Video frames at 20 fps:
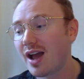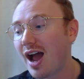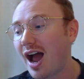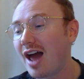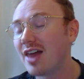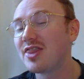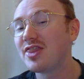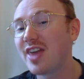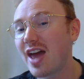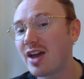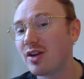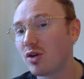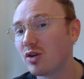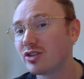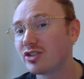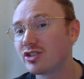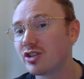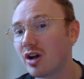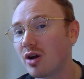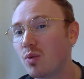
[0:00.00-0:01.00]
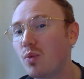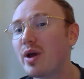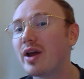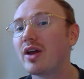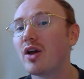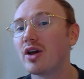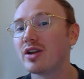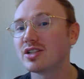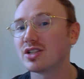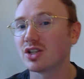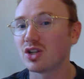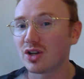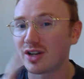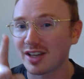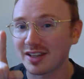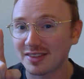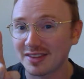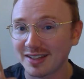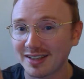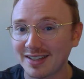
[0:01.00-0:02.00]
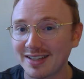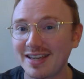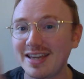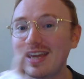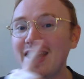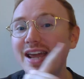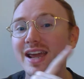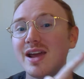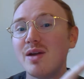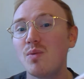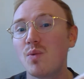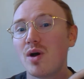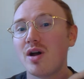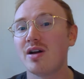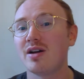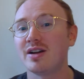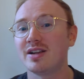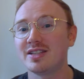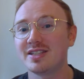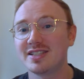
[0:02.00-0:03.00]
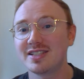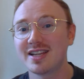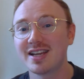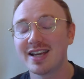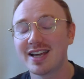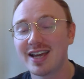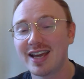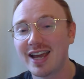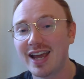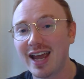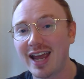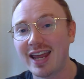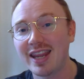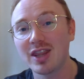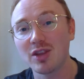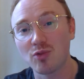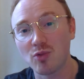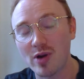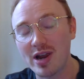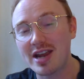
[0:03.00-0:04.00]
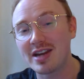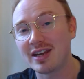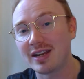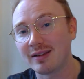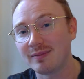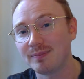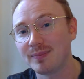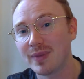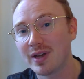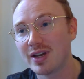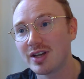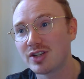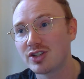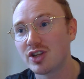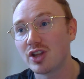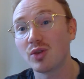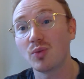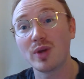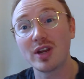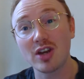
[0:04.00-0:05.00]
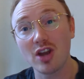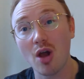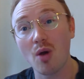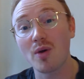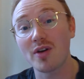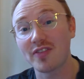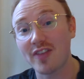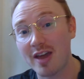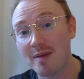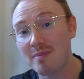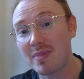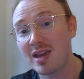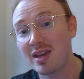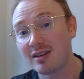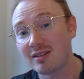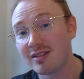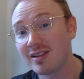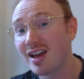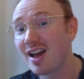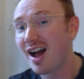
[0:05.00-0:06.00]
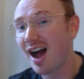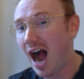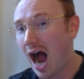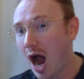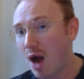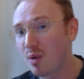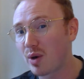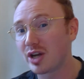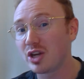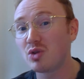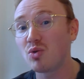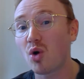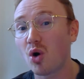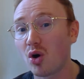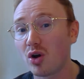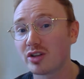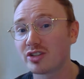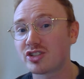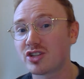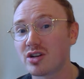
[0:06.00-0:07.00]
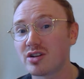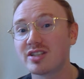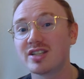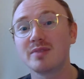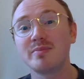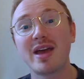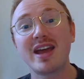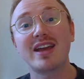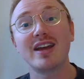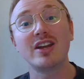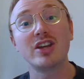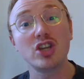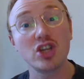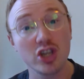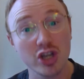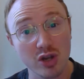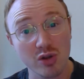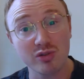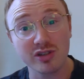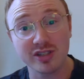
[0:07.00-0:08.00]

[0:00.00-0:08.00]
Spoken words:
And then also we're going to look at the key words in the reading so that we know what they mean. I want you also to make a new